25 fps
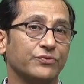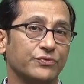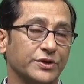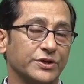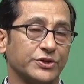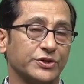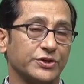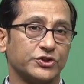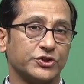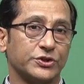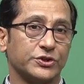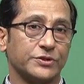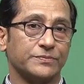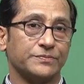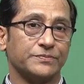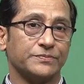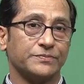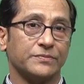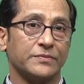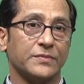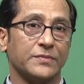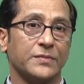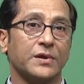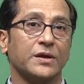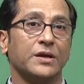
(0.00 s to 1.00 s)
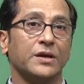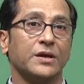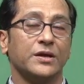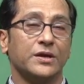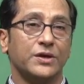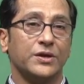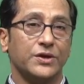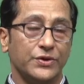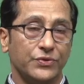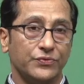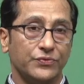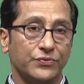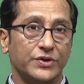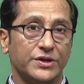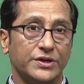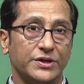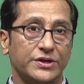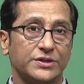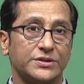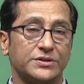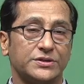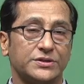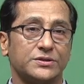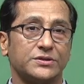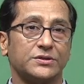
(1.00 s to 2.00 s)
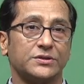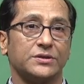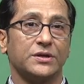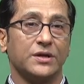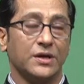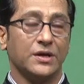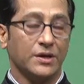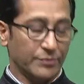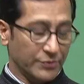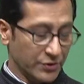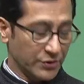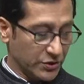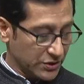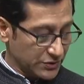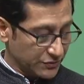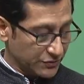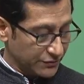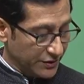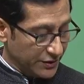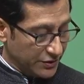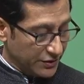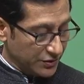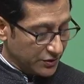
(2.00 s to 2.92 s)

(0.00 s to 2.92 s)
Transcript: friction. If it is, because